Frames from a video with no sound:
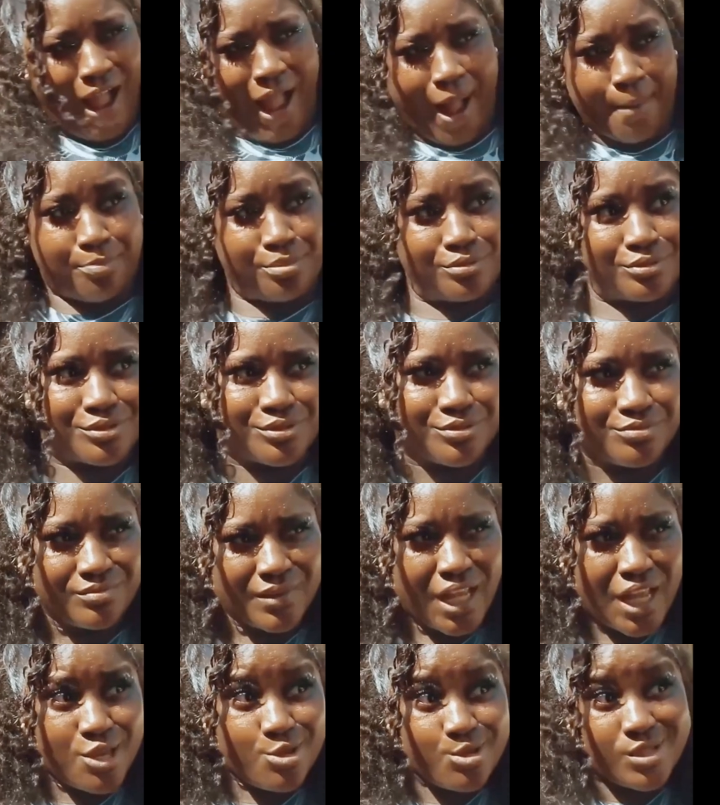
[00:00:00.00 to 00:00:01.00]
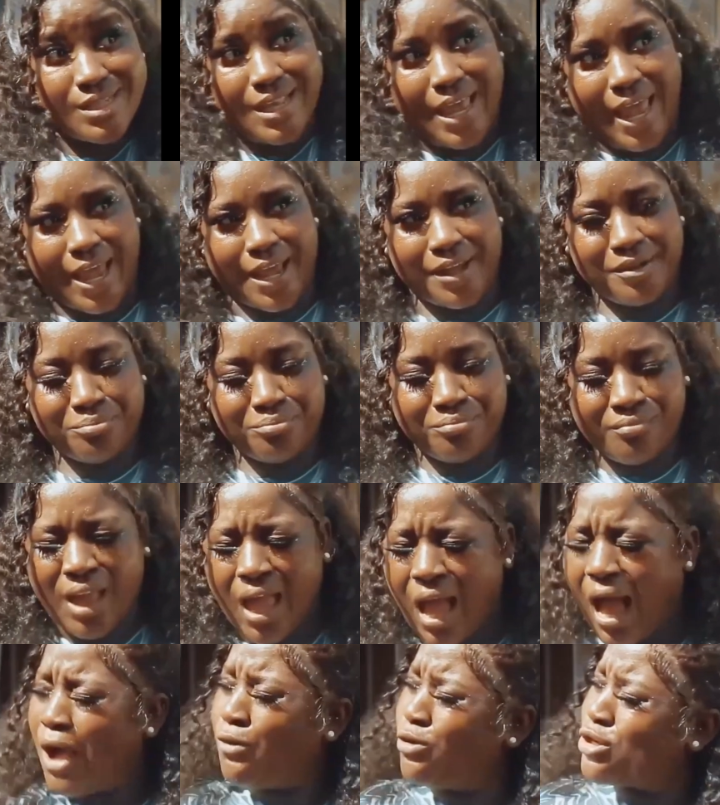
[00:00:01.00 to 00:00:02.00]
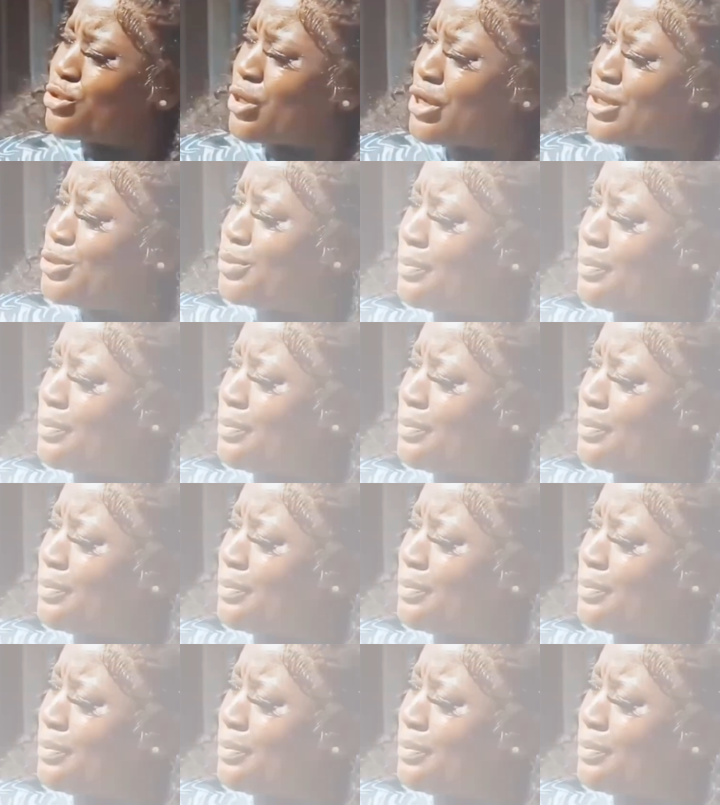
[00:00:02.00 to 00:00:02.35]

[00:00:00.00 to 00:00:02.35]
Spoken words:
happen. You see, I was going to